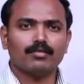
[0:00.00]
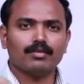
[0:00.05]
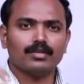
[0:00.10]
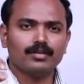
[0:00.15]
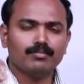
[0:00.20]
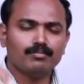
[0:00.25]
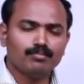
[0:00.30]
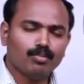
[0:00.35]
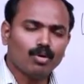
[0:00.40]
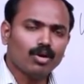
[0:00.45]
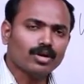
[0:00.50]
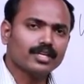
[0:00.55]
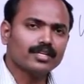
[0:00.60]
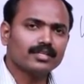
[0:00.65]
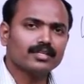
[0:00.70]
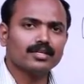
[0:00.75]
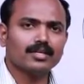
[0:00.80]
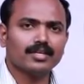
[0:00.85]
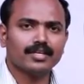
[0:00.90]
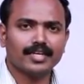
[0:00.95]

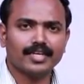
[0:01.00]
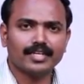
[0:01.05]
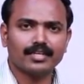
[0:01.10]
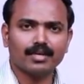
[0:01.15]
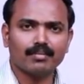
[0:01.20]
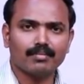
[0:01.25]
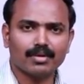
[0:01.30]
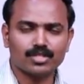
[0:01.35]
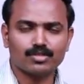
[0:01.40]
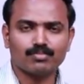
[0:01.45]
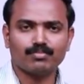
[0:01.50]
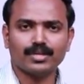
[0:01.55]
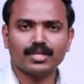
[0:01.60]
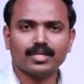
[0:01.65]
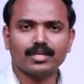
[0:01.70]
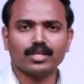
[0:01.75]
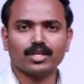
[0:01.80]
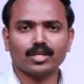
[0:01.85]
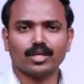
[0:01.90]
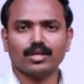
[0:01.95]
important data must
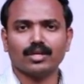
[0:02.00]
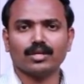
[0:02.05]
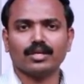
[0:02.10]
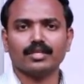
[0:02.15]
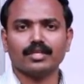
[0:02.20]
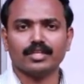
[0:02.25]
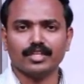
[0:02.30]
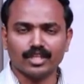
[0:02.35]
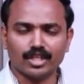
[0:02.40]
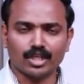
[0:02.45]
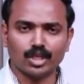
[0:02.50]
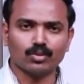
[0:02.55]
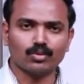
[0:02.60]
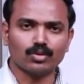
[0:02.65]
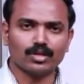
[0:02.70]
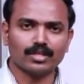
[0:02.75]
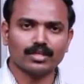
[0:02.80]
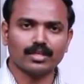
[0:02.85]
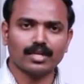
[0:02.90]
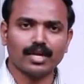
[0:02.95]
be
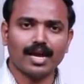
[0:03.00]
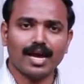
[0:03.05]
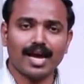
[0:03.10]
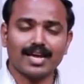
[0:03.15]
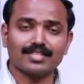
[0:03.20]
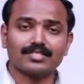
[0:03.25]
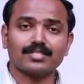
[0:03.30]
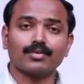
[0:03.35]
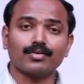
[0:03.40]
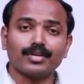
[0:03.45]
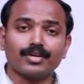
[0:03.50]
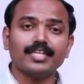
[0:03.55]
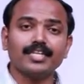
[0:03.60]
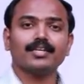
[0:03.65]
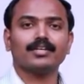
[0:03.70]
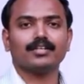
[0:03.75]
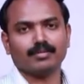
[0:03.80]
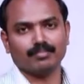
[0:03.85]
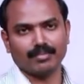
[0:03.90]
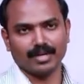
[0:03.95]
included as the
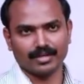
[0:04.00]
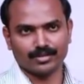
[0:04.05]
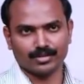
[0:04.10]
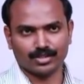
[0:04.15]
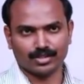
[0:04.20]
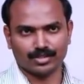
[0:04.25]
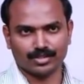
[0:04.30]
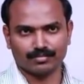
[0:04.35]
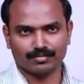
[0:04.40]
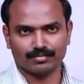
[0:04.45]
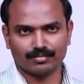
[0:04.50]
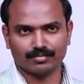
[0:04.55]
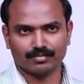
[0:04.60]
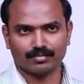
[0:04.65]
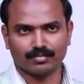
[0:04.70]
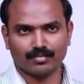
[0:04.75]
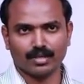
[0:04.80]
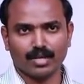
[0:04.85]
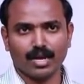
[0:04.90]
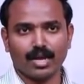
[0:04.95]
reader demands,
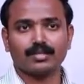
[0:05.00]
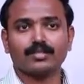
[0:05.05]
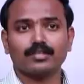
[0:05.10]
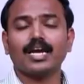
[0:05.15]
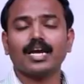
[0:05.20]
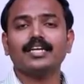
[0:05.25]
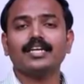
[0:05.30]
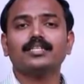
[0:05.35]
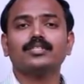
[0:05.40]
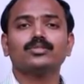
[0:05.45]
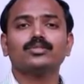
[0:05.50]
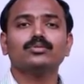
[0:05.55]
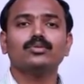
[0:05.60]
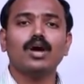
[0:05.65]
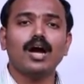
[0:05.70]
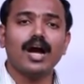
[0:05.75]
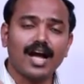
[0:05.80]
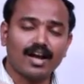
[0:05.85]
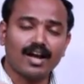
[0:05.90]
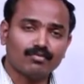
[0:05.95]
and try
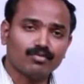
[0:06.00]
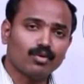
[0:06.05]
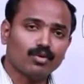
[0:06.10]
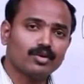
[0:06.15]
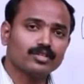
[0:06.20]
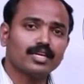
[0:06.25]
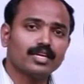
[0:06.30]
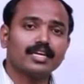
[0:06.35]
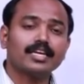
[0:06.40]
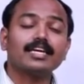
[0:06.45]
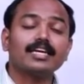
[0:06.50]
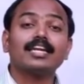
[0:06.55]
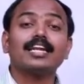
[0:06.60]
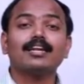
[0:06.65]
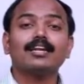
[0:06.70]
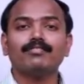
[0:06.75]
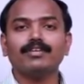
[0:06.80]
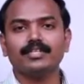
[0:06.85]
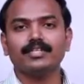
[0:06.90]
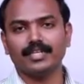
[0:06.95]
to avoid the
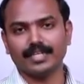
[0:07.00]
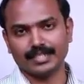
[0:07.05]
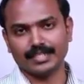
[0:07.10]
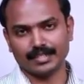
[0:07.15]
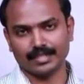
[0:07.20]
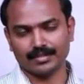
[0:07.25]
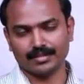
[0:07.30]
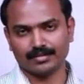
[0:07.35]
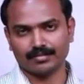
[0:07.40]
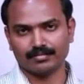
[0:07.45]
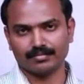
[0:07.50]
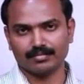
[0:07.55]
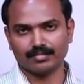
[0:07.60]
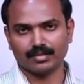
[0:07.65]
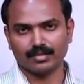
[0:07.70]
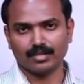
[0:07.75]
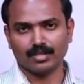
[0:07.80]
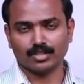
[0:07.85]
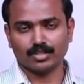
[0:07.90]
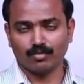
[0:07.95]
irrelevant data.
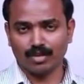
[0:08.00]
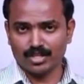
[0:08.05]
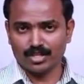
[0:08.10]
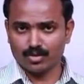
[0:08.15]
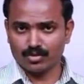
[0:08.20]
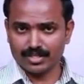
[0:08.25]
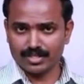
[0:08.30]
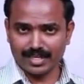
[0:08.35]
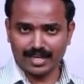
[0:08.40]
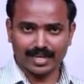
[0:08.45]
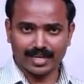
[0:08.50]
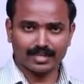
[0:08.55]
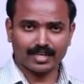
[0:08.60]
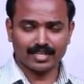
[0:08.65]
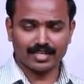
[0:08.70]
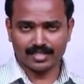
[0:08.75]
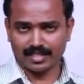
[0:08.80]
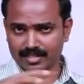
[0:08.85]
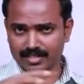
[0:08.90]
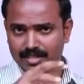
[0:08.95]
So once you select,
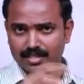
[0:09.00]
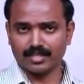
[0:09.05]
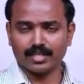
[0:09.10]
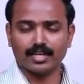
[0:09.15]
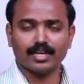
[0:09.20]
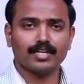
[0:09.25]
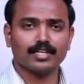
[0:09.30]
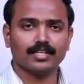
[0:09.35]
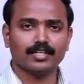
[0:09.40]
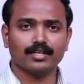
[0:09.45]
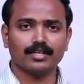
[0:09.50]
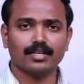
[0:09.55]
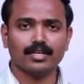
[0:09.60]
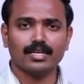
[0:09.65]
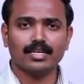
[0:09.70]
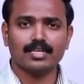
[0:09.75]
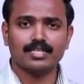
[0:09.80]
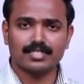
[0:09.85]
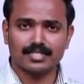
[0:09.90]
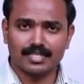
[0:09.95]
as I said earlier,
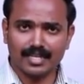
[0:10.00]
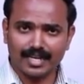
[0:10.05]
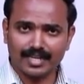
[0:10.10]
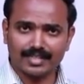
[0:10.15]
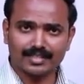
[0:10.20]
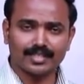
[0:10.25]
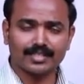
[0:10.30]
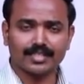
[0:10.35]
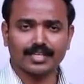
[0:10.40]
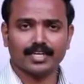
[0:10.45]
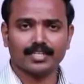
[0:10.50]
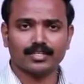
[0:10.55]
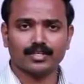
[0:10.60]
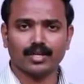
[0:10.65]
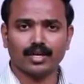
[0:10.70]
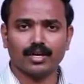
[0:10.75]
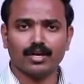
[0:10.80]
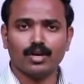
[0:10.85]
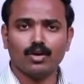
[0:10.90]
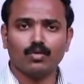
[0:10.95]
select the
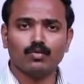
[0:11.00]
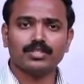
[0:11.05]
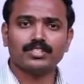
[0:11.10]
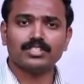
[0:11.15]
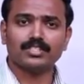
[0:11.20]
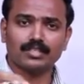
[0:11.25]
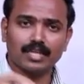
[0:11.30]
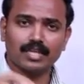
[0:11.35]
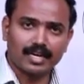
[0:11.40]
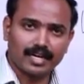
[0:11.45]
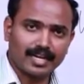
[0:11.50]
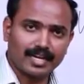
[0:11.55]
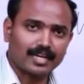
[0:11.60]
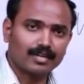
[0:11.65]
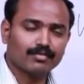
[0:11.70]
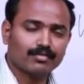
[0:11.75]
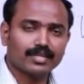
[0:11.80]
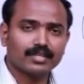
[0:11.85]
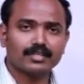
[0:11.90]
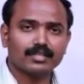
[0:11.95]
data which is
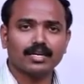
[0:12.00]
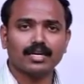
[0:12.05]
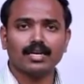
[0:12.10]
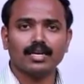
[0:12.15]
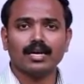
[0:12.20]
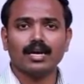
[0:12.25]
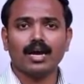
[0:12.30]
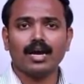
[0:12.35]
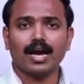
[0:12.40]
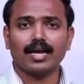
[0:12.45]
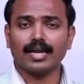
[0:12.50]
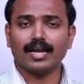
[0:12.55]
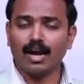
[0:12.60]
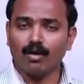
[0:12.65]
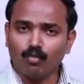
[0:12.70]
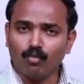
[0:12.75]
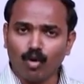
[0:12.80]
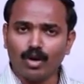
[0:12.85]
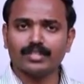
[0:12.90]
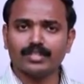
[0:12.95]
relevant and
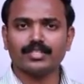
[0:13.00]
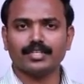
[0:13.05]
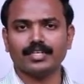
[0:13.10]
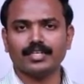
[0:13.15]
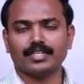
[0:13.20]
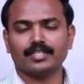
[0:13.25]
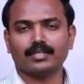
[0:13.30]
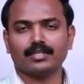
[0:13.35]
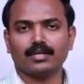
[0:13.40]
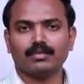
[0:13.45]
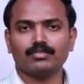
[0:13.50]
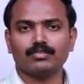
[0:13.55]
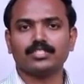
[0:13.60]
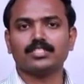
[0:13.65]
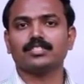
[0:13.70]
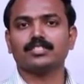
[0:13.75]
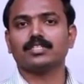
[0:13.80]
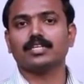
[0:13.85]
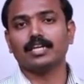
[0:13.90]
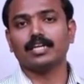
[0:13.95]
avoid the data which
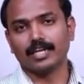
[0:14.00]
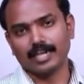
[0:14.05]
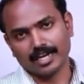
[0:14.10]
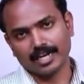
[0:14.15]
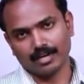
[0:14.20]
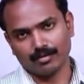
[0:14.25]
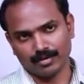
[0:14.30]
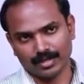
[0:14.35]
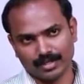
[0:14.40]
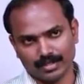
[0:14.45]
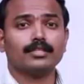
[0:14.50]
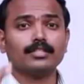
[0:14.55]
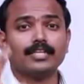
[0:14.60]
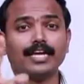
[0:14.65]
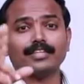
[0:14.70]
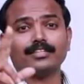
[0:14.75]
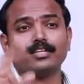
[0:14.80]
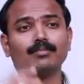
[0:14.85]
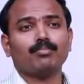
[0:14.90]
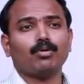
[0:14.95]
is irrelevant. The
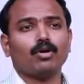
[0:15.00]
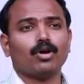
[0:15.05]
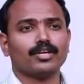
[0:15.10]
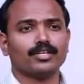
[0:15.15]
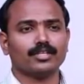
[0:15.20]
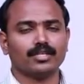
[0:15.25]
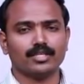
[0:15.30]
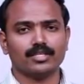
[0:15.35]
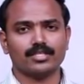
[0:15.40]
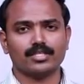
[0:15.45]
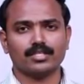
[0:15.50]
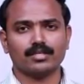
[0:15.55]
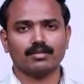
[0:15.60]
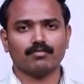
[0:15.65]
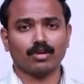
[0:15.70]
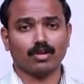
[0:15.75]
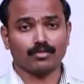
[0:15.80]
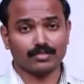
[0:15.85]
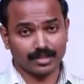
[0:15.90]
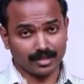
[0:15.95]
other point is
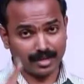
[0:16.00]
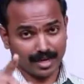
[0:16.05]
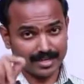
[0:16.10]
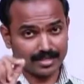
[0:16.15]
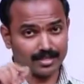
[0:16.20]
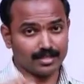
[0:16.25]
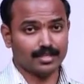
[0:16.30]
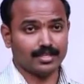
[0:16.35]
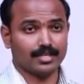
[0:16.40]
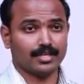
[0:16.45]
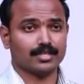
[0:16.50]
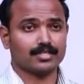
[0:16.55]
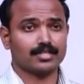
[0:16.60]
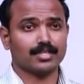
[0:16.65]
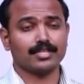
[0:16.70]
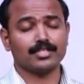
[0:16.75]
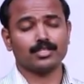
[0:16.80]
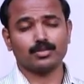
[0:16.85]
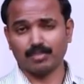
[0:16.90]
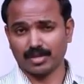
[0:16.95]
one of the criteria,
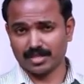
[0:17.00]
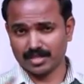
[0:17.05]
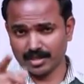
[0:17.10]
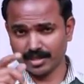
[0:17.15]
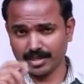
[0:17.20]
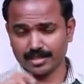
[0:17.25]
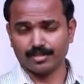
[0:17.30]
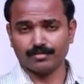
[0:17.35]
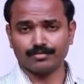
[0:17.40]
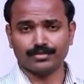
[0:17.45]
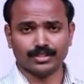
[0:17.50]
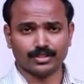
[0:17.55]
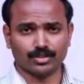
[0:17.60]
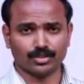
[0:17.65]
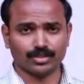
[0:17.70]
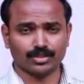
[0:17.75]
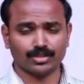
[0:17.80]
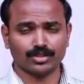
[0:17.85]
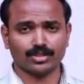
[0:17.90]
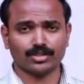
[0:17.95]
that is presentation
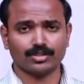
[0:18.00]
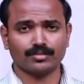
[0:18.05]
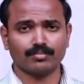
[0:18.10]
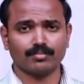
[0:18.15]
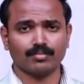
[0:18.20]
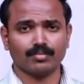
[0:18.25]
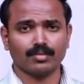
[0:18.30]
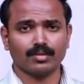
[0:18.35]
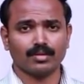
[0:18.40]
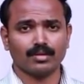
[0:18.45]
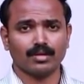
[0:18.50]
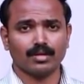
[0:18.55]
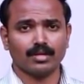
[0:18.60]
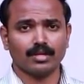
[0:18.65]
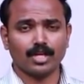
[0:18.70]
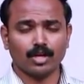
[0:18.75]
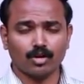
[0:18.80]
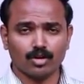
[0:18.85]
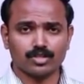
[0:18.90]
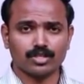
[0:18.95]
features.
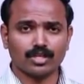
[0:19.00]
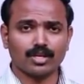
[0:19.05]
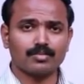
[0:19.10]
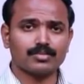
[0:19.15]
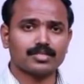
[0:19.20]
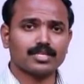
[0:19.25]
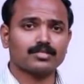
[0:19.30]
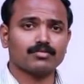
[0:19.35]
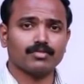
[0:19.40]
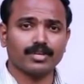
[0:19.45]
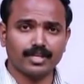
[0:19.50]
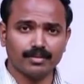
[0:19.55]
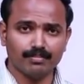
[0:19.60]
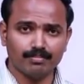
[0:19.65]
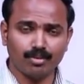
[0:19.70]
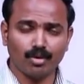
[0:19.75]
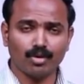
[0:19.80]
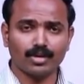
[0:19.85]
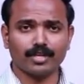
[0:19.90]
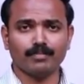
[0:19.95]
Here also comes as a very
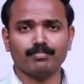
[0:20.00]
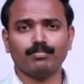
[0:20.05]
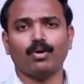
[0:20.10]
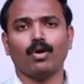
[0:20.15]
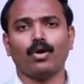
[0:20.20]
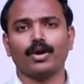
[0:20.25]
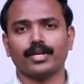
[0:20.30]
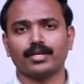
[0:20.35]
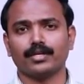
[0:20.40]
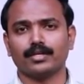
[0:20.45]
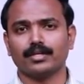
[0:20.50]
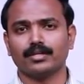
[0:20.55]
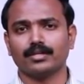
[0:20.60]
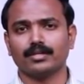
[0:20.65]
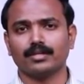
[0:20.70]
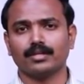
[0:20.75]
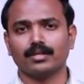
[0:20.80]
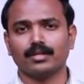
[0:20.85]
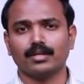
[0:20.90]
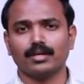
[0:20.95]
important point,
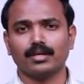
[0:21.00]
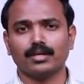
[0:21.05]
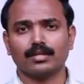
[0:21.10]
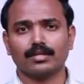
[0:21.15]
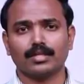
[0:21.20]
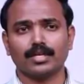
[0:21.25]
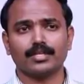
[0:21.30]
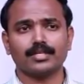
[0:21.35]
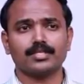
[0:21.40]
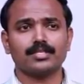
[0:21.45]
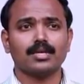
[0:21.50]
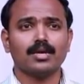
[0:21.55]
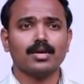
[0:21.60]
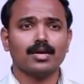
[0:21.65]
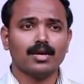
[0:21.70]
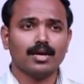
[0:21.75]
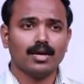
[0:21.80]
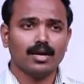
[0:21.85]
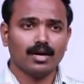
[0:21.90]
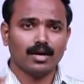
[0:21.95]
that is
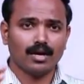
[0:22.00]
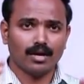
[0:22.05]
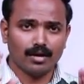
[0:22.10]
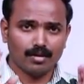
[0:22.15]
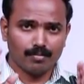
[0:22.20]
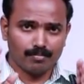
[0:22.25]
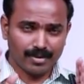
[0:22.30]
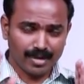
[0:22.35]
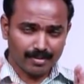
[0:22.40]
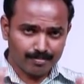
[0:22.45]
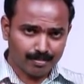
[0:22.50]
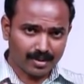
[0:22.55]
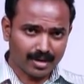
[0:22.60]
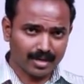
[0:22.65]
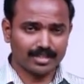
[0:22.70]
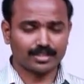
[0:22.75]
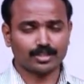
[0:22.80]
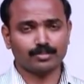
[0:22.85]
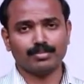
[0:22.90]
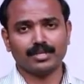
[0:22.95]
paper
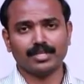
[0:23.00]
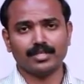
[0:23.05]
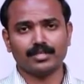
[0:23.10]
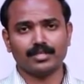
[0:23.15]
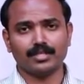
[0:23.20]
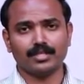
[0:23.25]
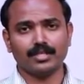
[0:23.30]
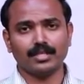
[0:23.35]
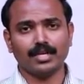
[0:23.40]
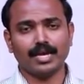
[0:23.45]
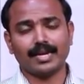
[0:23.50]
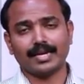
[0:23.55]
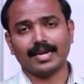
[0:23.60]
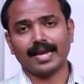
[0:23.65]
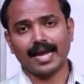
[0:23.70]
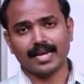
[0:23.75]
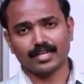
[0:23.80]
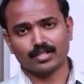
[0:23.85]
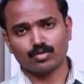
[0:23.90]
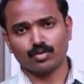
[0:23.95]
legibility and
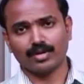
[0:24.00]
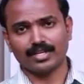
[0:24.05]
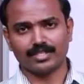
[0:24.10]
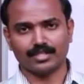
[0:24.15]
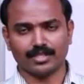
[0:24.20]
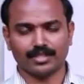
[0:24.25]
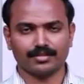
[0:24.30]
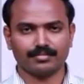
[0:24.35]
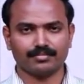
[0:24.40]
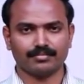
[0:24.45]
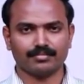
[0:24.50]
handwriting.